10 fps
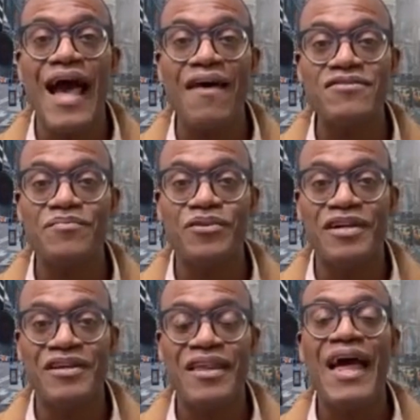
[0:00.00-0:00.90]
after
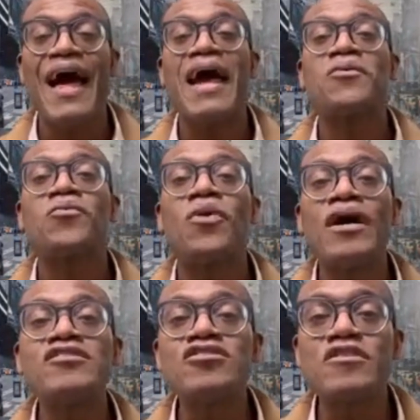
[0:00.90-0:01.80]
birth. I
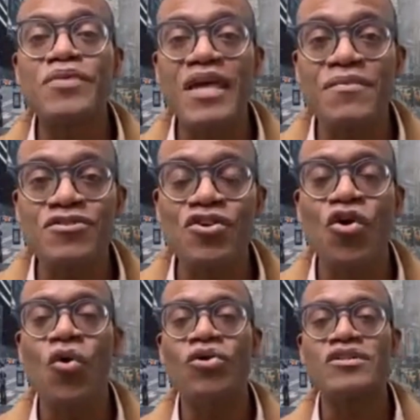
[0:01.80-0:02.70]
want you to be able to
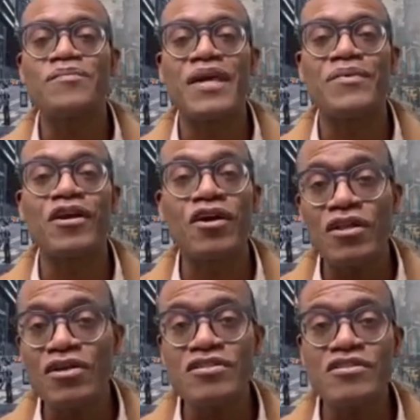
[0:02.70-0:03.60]
hold your baby
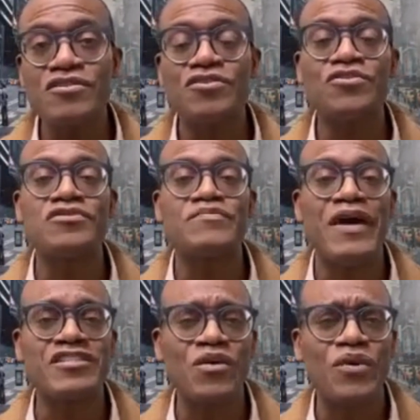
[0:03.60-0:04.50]
close to you,
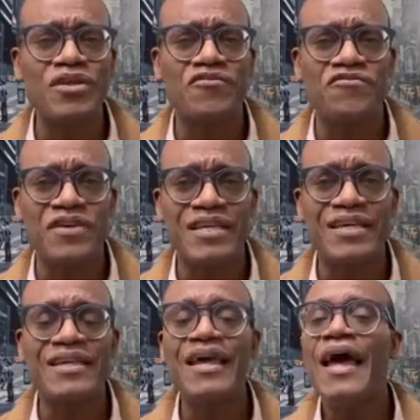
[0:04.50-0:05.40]
especially when you're
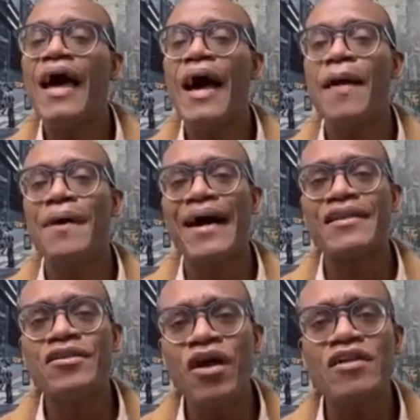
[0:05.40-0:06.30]
feeding,
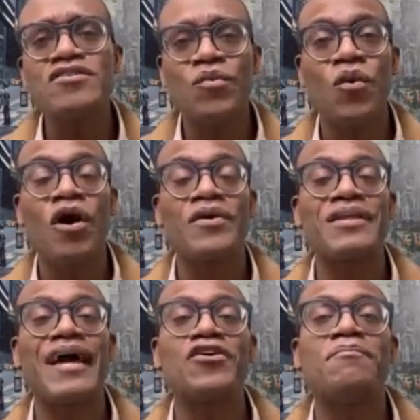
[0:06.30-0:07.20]
and not to worry
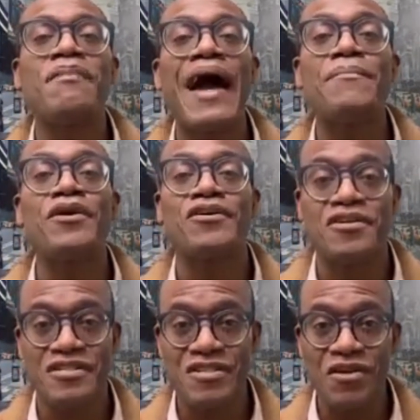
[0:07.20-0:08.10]
that you might be
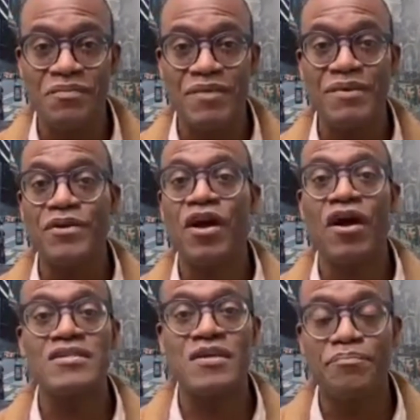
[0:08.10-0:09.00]
hurting your baby
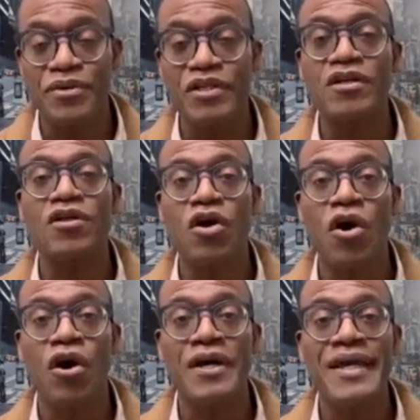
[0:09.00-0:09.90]
because the umbilical
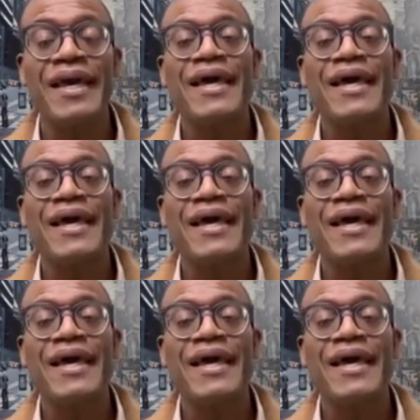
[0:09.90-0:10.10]
cord